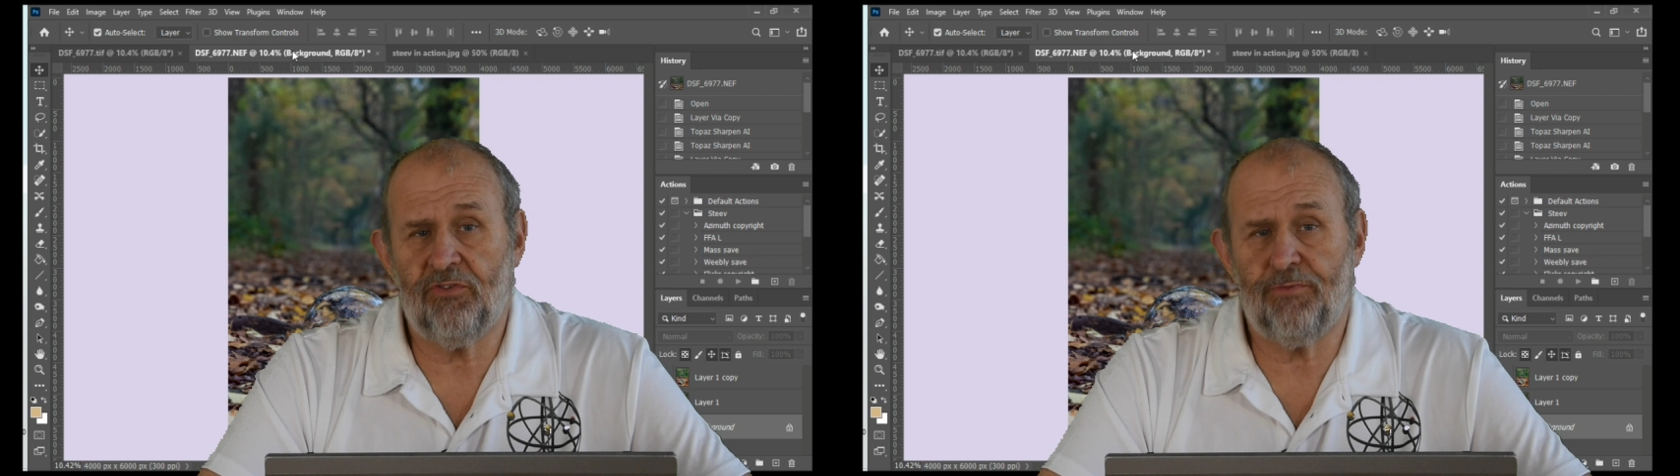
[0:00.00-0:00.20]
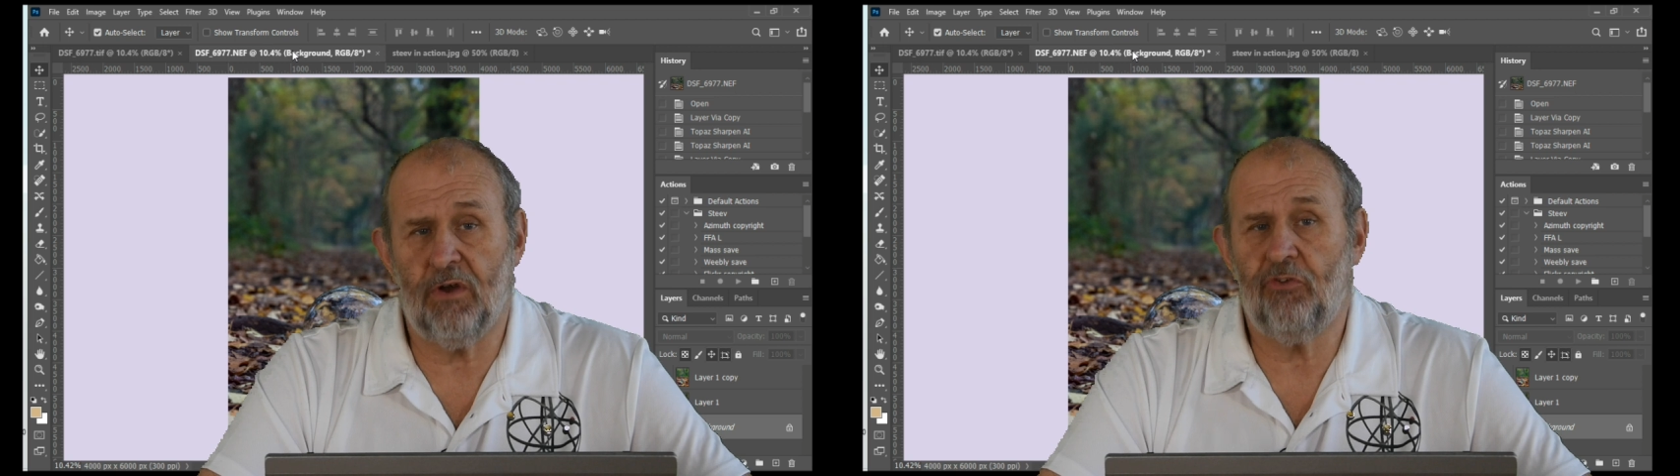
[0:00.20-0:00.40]

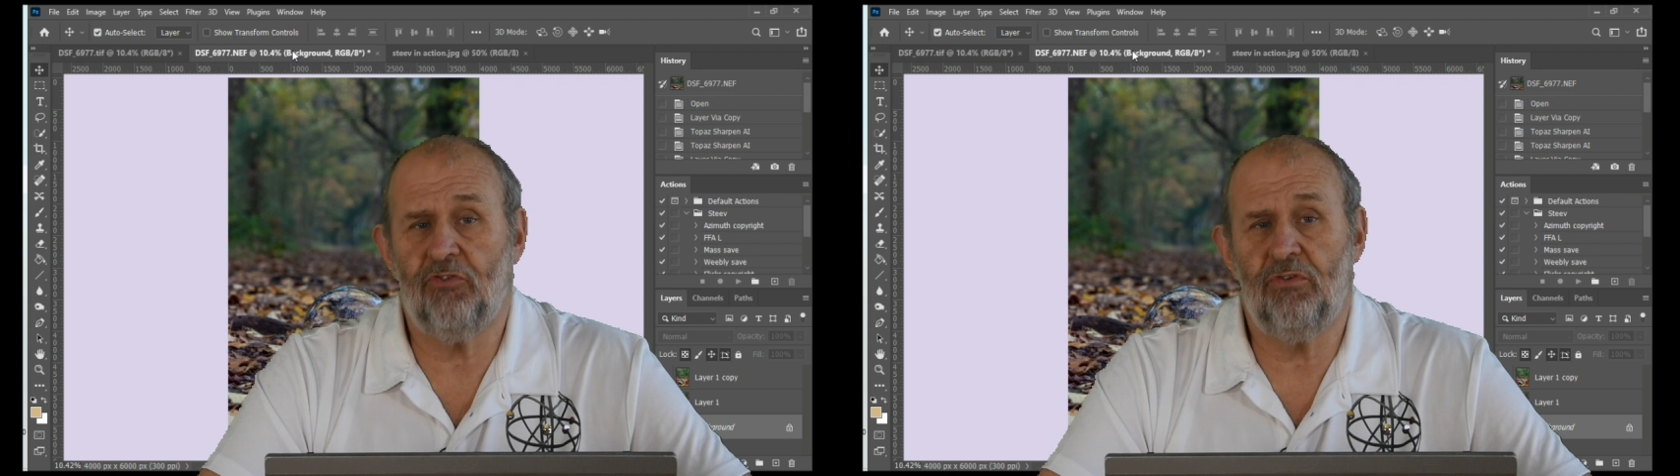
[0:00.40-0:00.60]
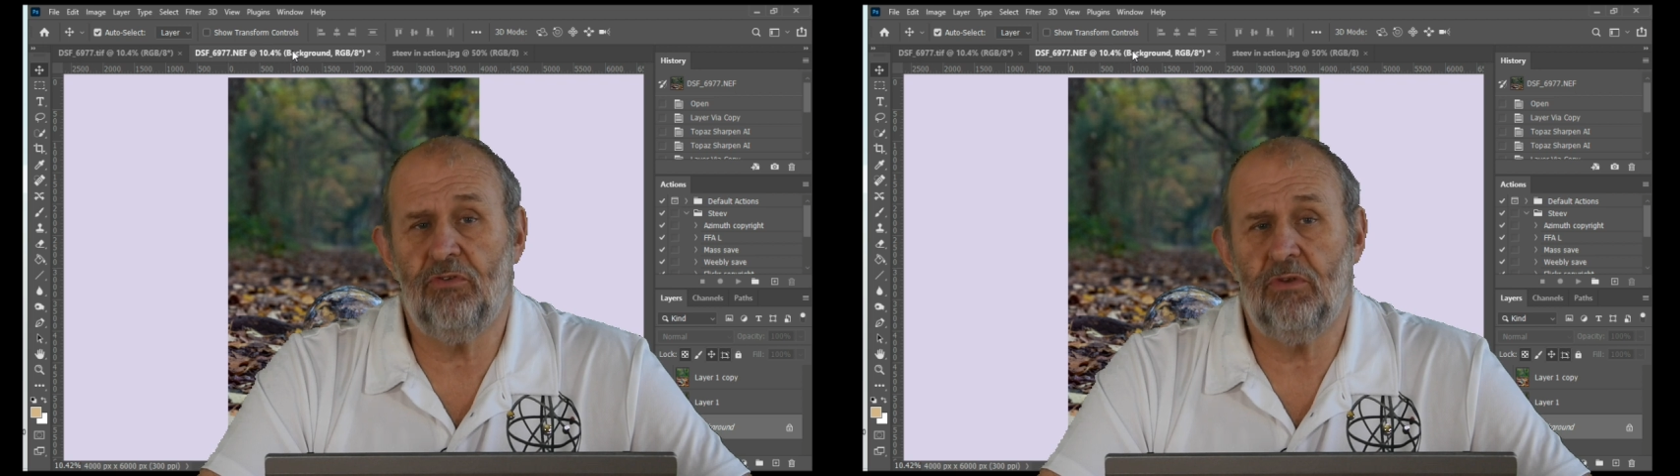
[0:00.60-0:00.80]

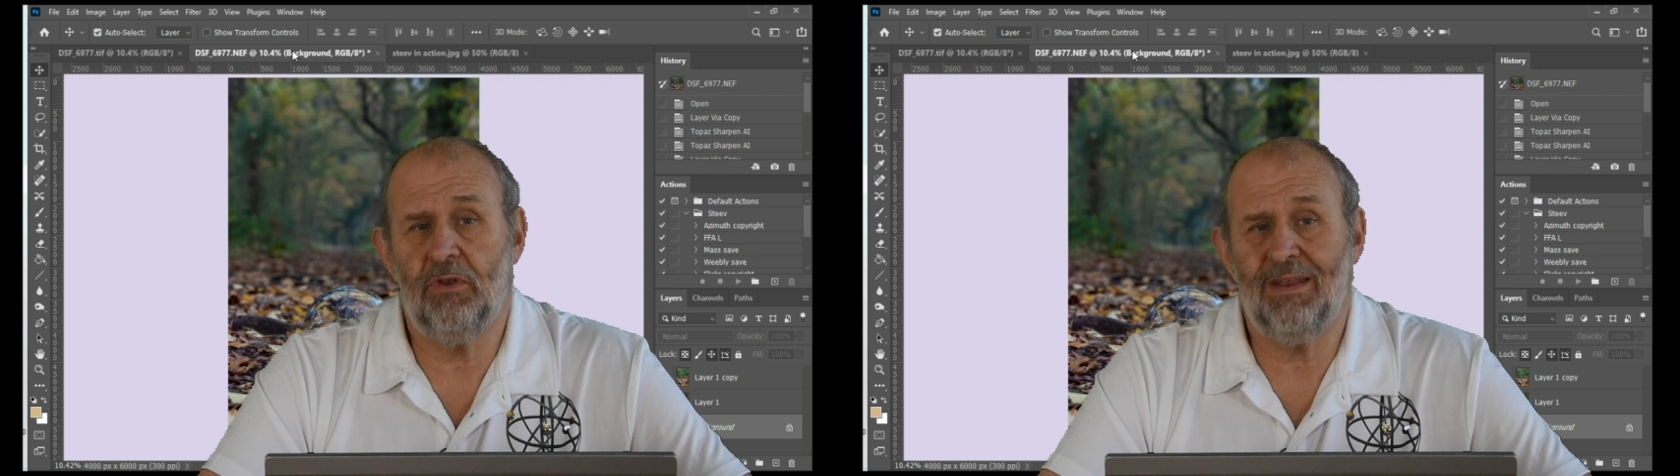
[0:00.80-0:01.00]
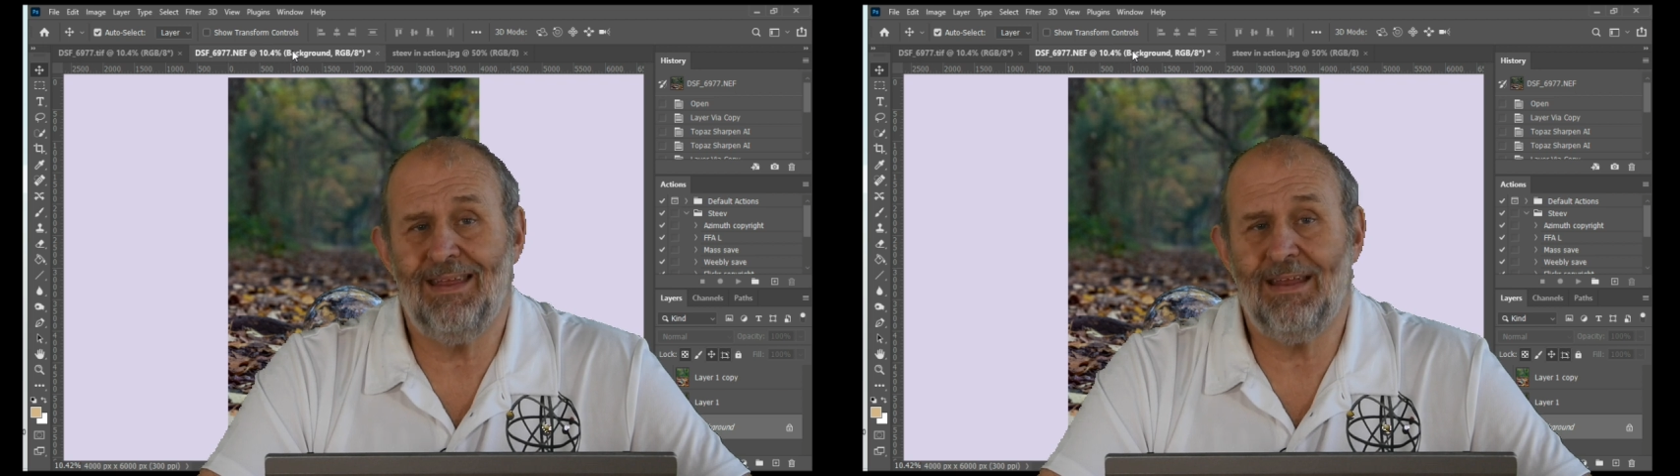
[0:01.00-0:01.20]
function
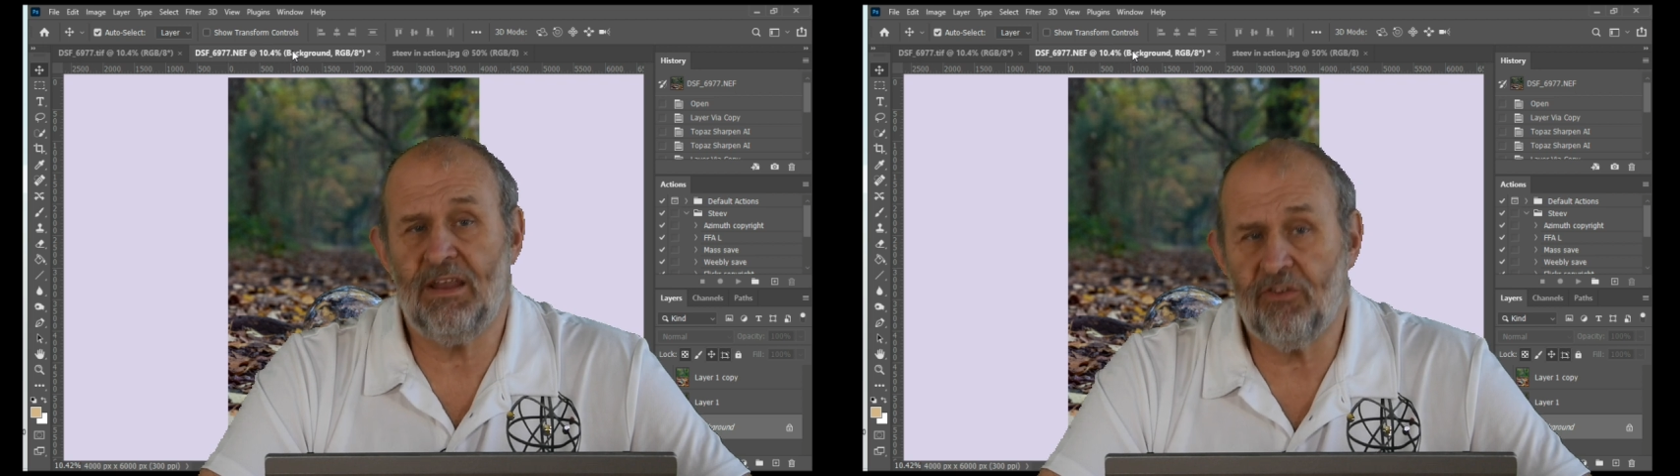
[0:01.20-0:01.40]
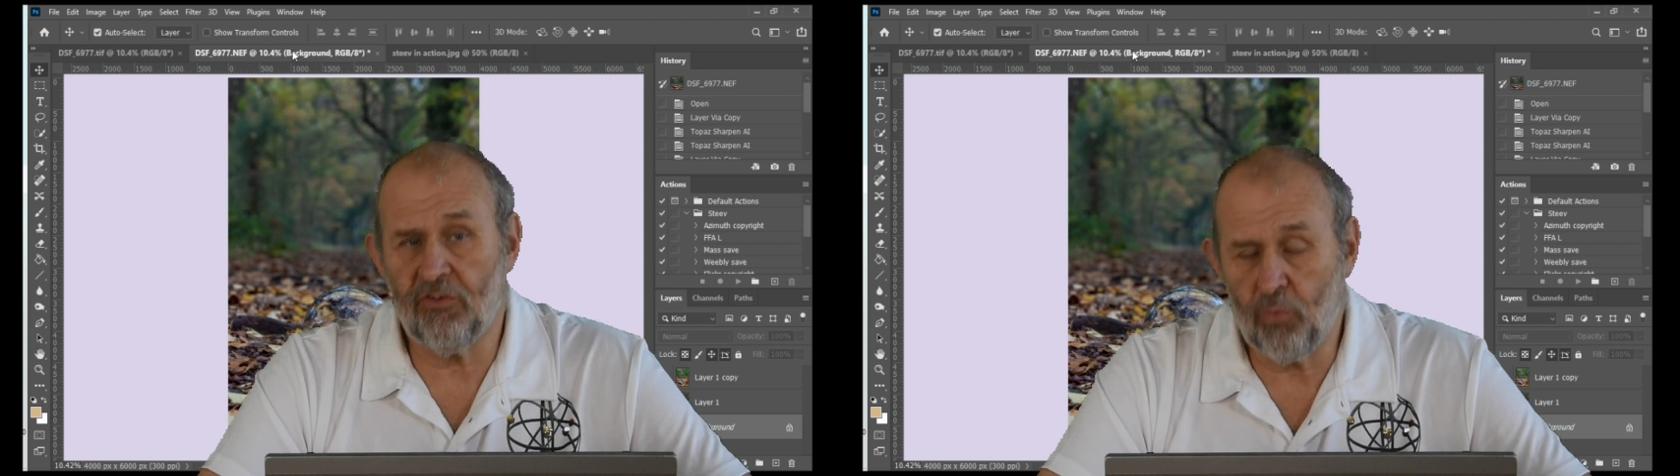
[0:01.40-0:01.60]
in
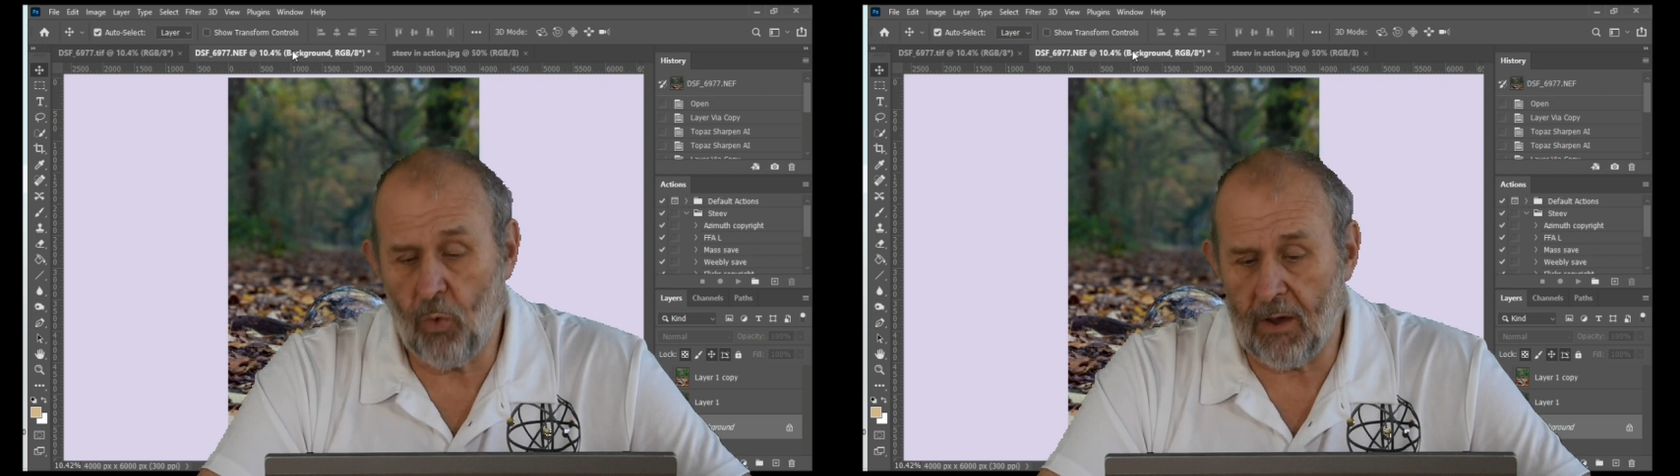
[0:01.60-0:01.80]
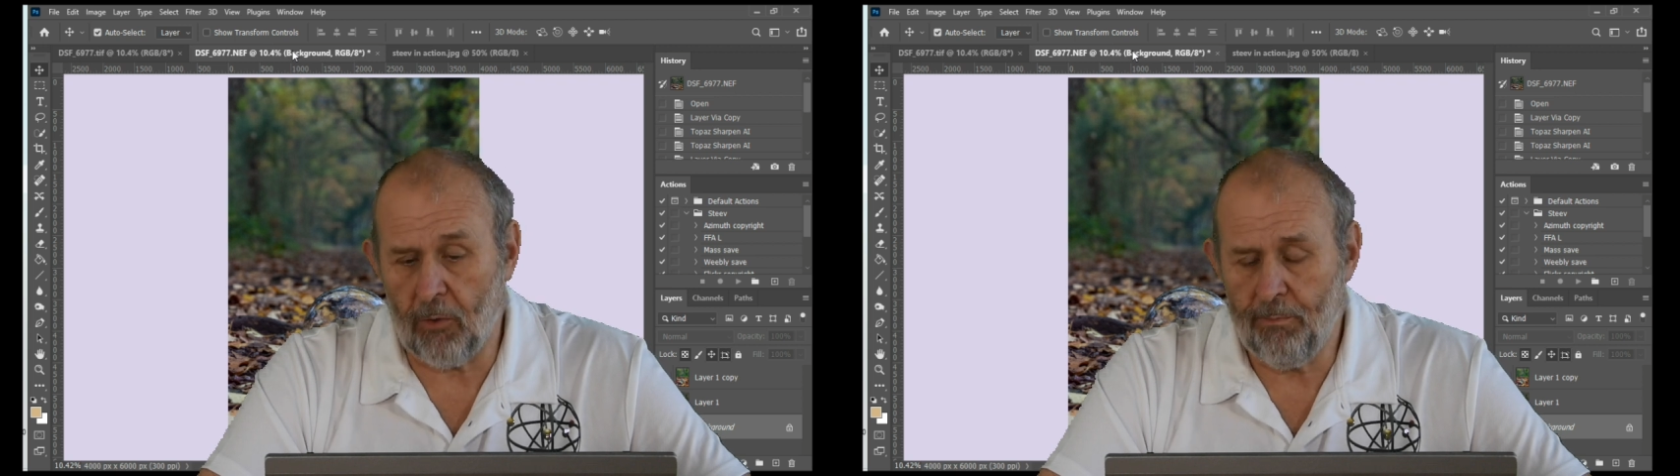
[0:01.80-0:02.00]
it as
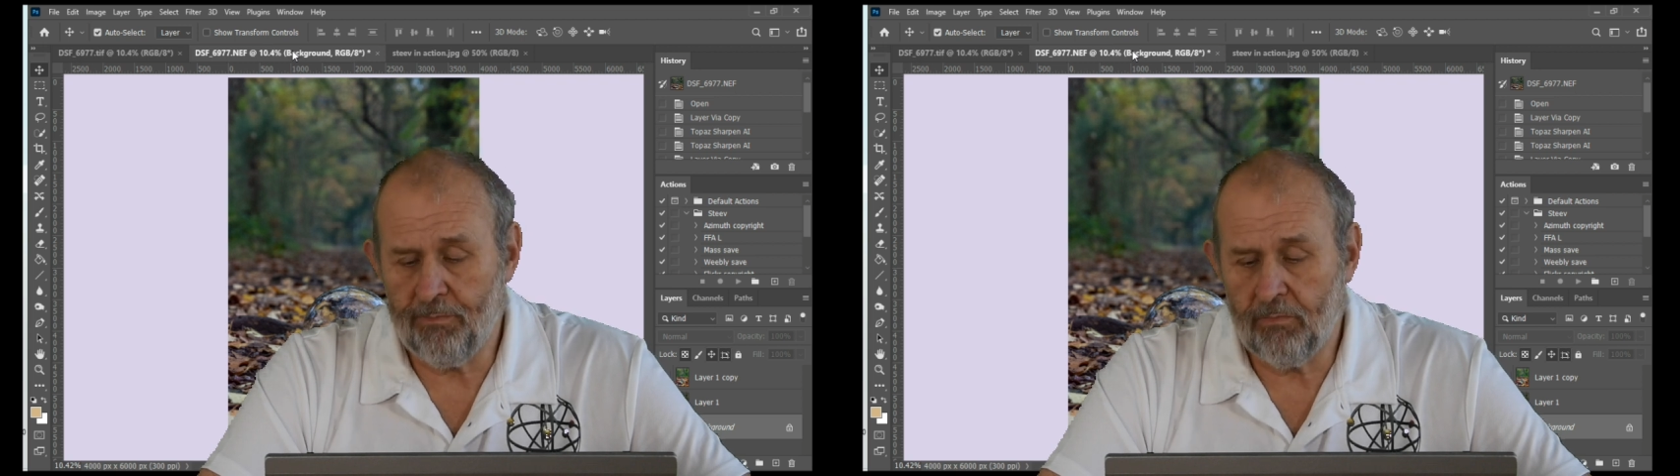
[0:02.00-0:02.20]
well.